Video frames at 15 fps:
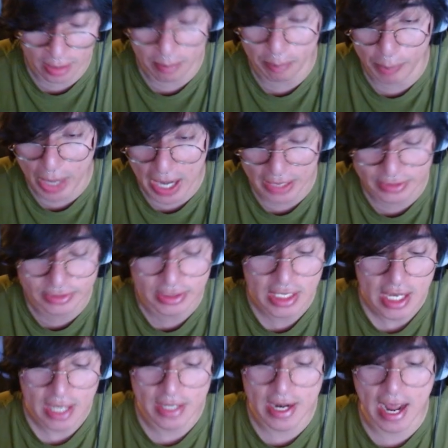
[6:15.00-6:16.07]
box.
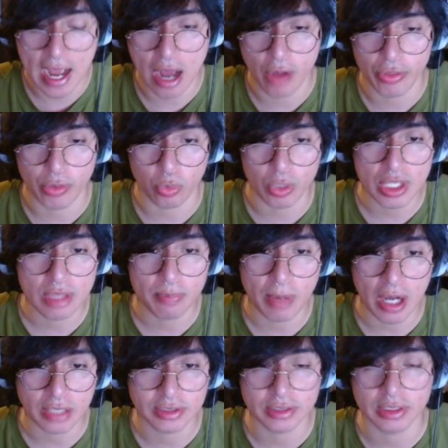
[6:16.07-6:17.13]
Now the wreath
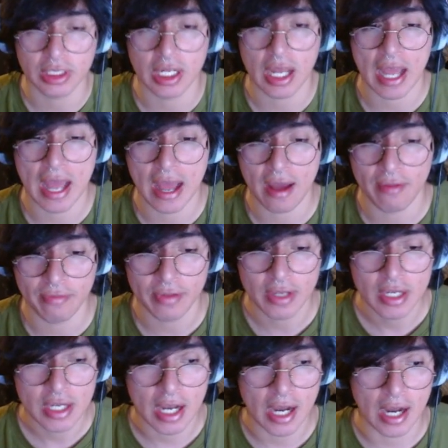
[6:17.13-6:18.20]
box is going to have
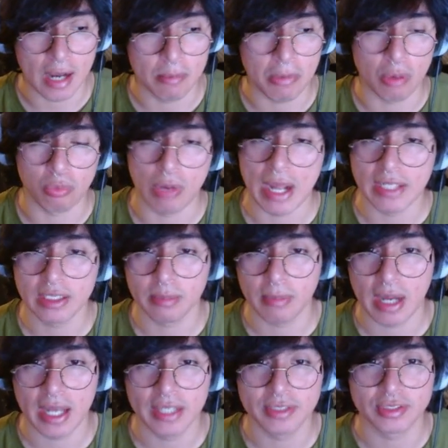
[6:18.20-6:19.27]
a
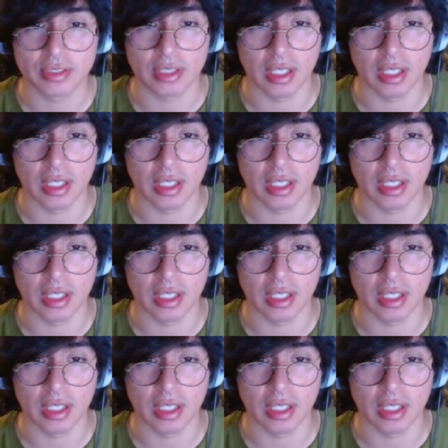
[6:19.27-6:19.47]
randomized